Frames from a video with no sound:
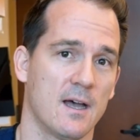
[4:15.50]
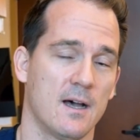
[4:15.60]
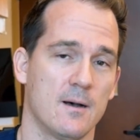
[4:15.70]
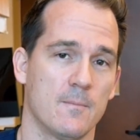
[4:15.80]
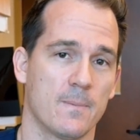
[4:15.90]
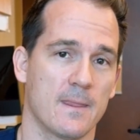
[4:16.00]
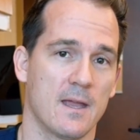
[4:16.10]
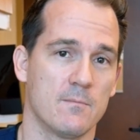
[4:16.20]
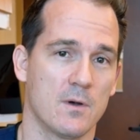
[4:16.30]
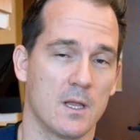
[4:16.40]
Um,
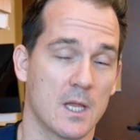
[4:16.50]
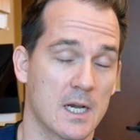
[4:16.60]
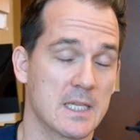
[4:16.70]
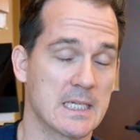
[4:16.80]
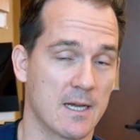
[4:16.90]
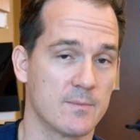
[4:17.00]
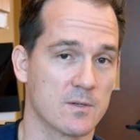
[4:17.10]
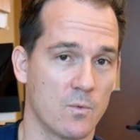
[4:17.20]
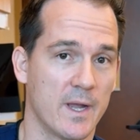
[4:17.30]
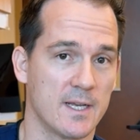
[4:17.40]
and a lot of the time
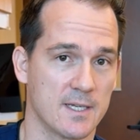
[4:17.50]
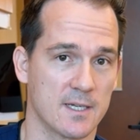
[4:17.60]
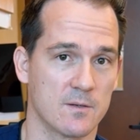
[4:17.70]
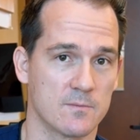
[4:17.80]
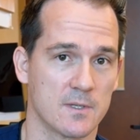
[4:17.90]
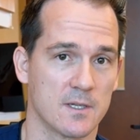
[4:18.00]
you're waiting, and